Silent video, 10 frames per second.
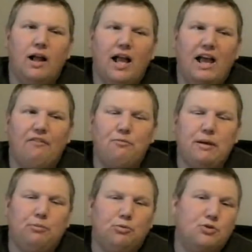Have
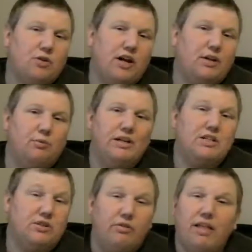people tried to
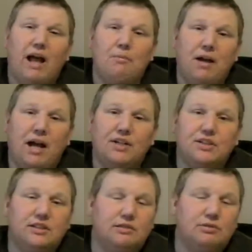redo that match?
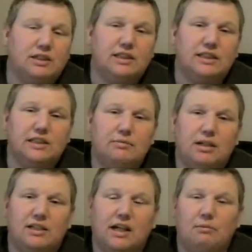Because it was a
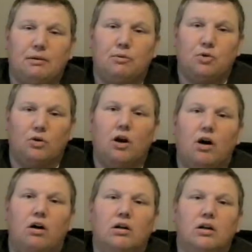60-minute time limit draw.